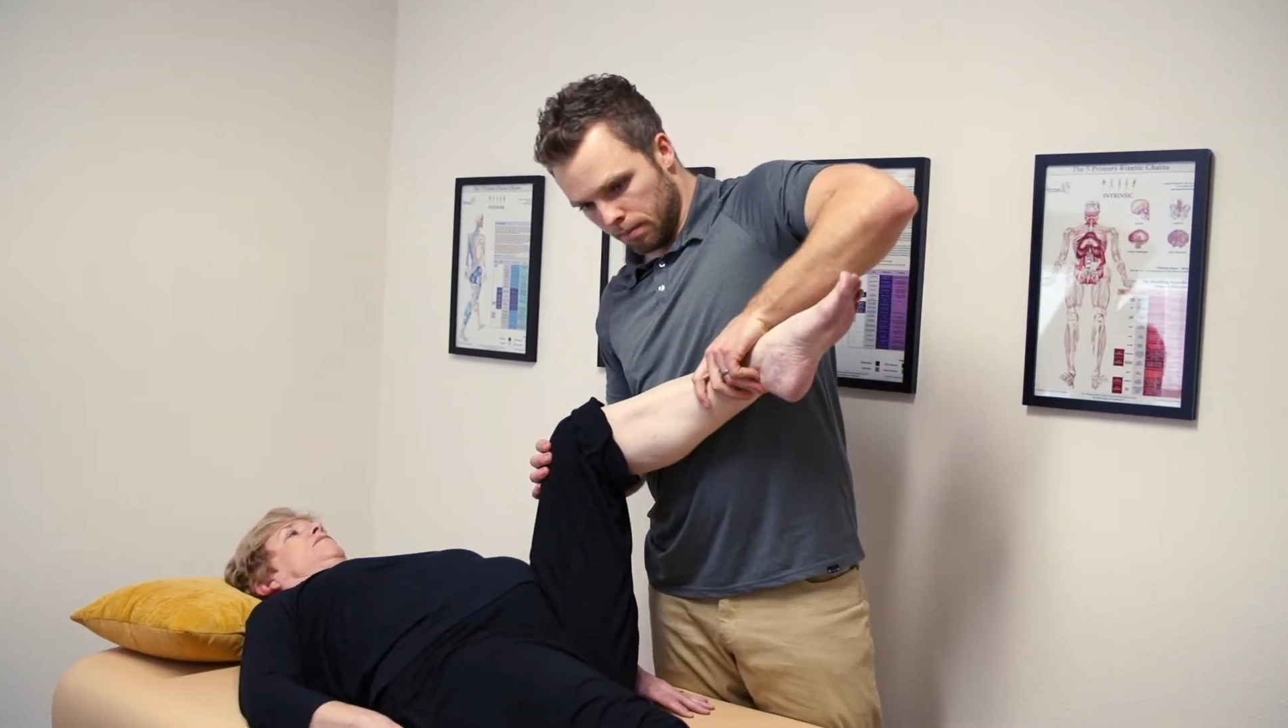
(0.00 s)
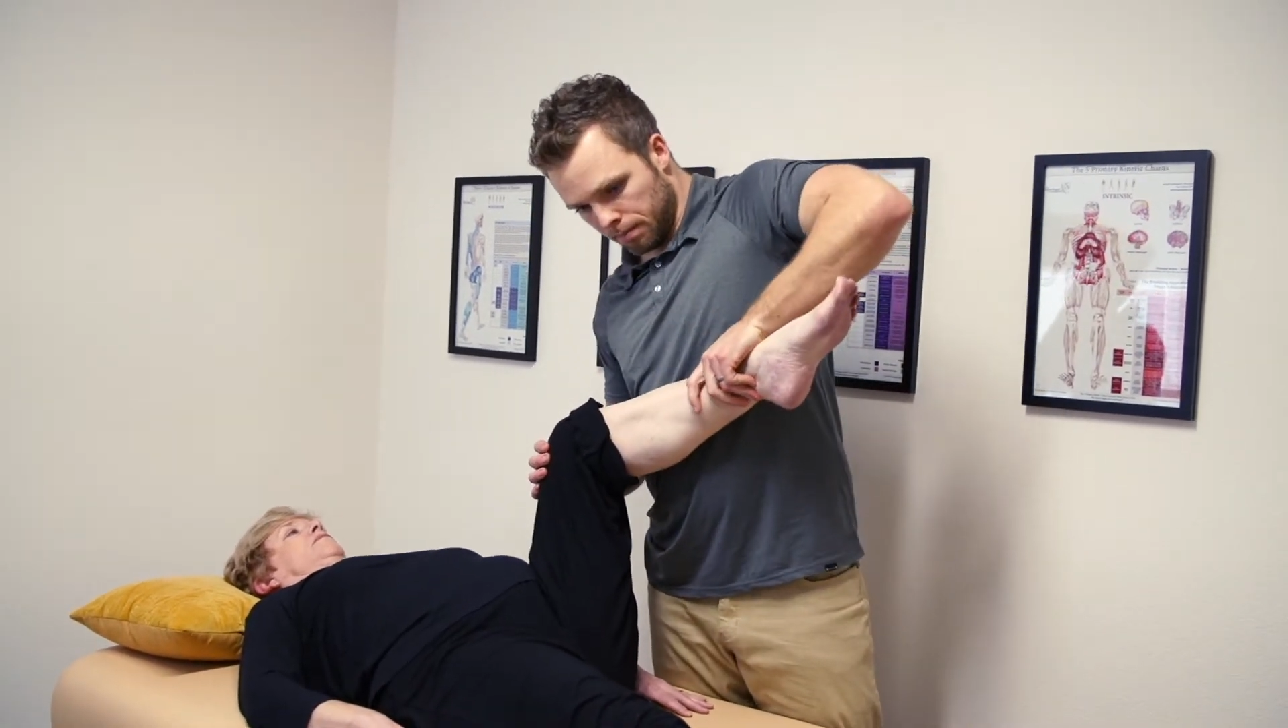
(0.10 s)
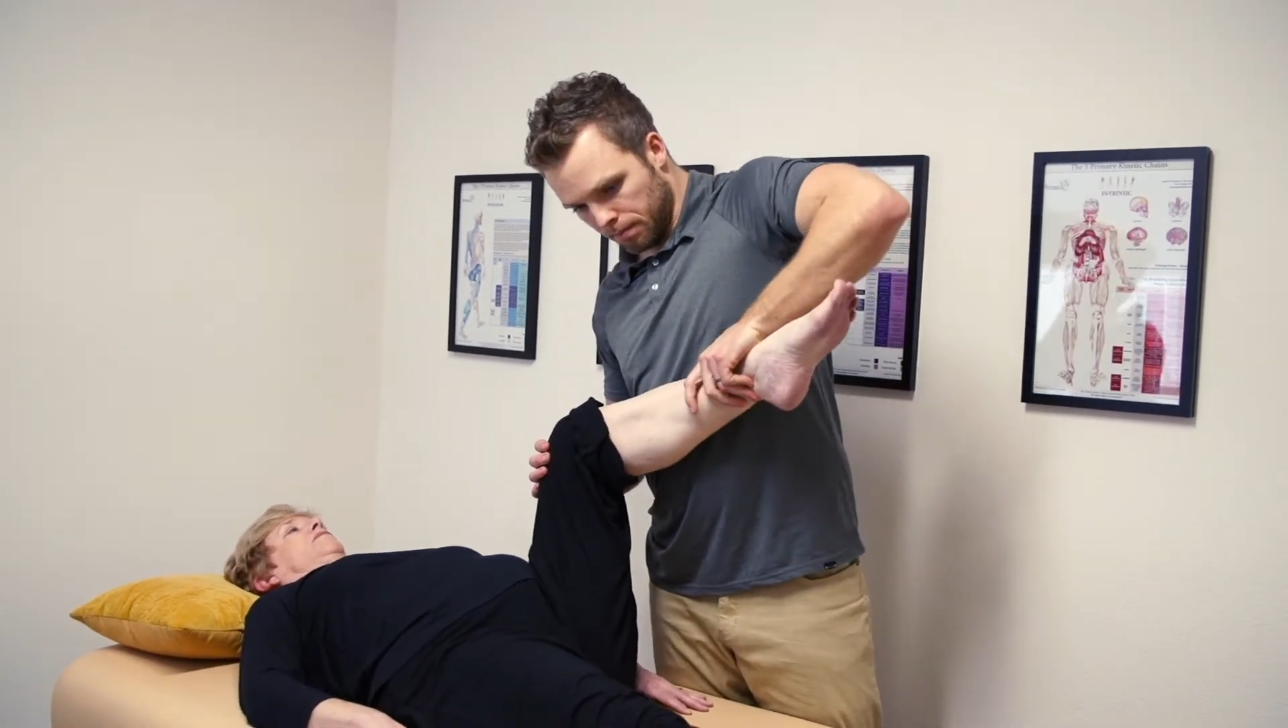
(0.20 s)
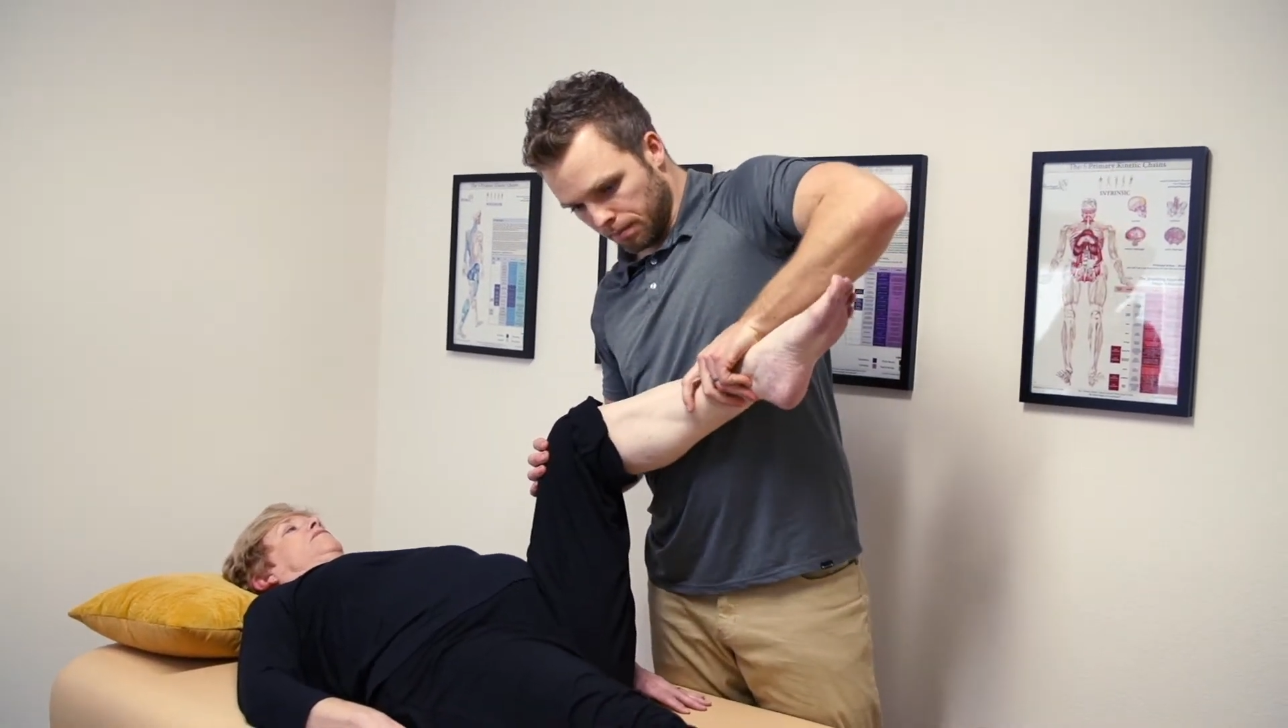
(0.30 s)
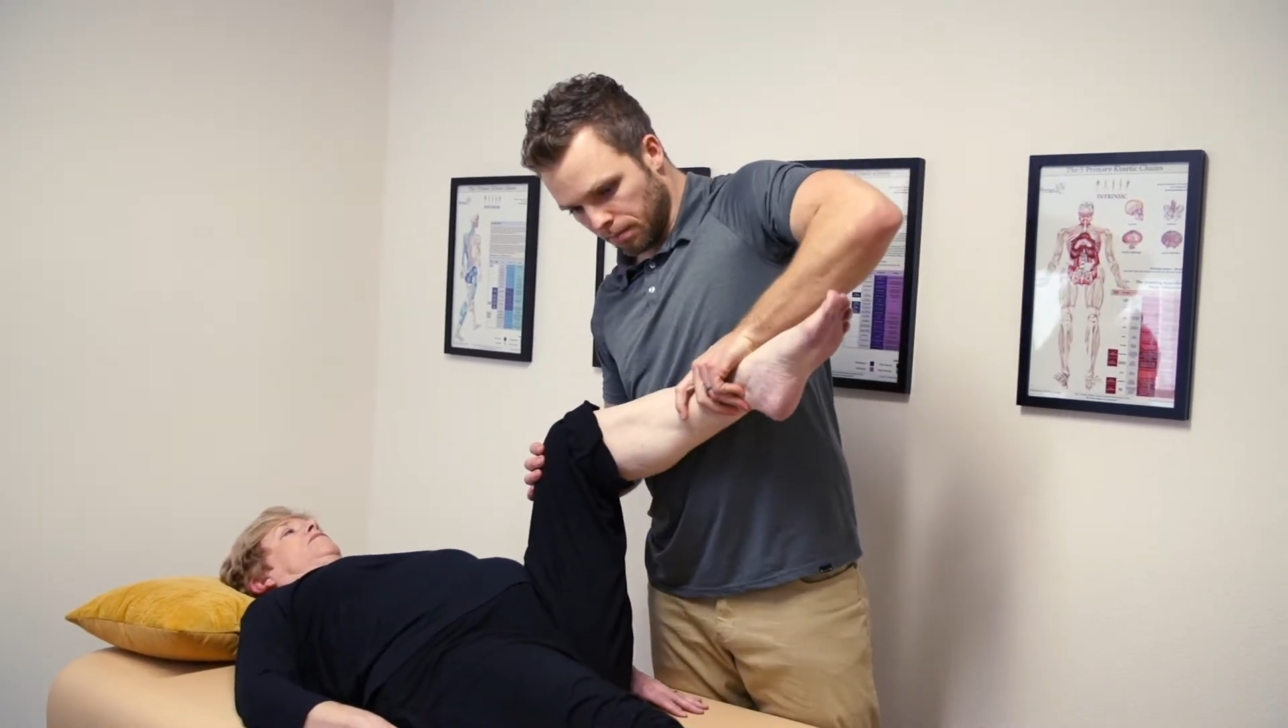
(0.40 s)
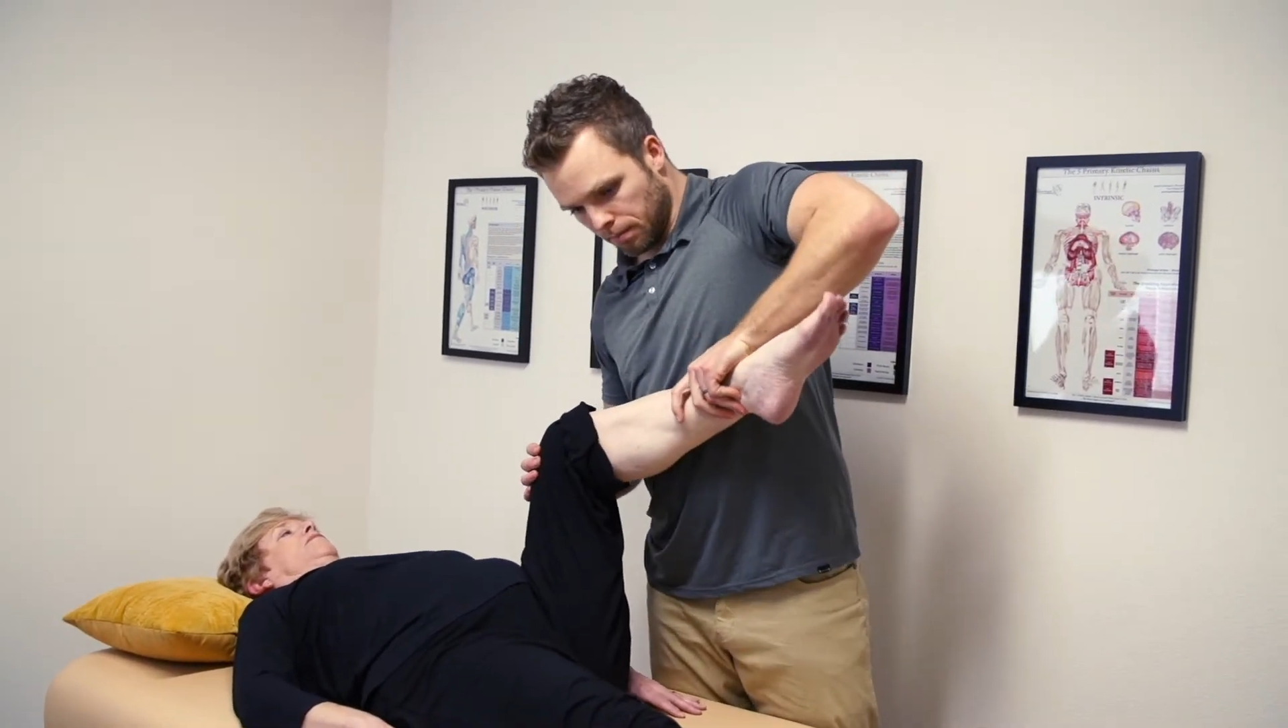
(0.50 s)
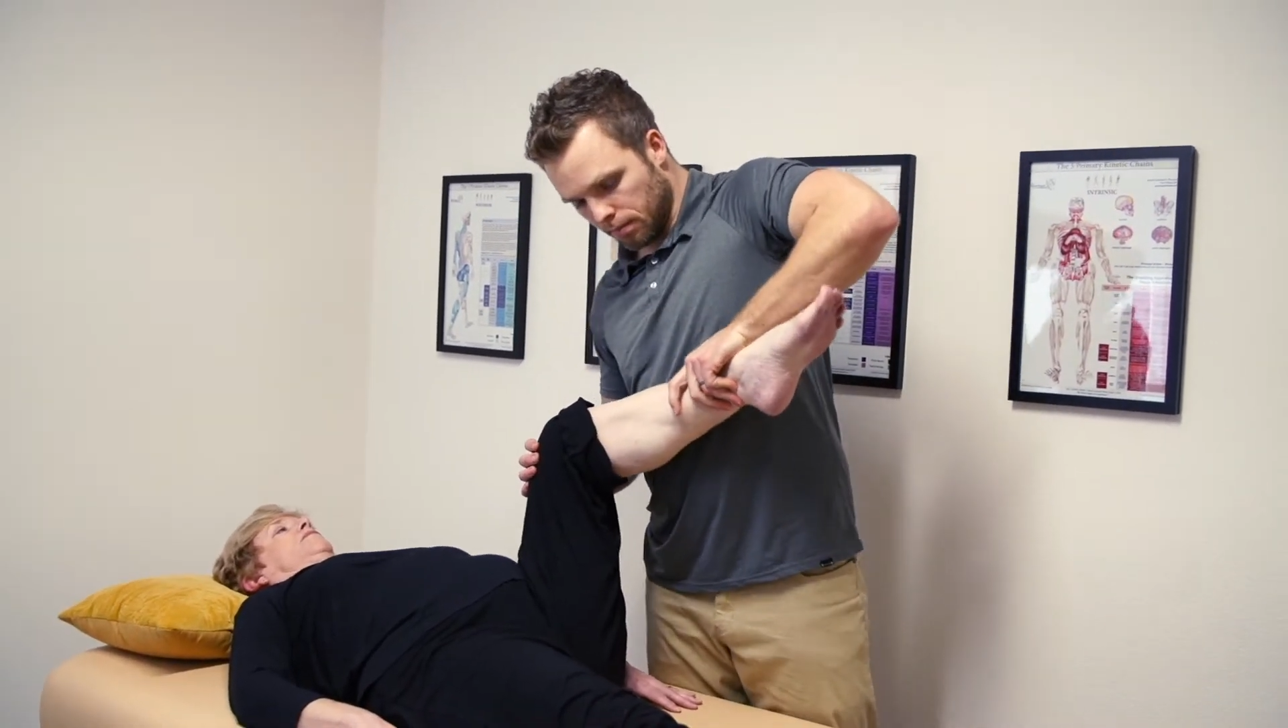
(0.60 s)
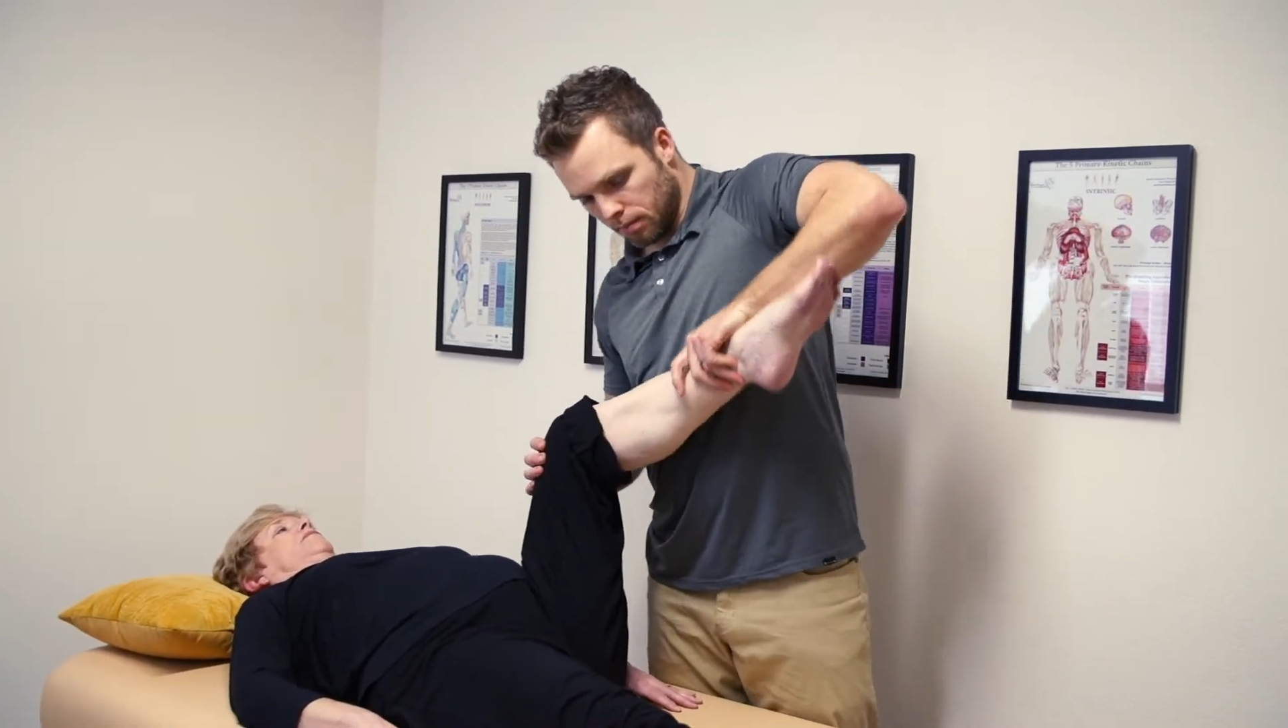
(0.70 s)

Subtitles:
He would test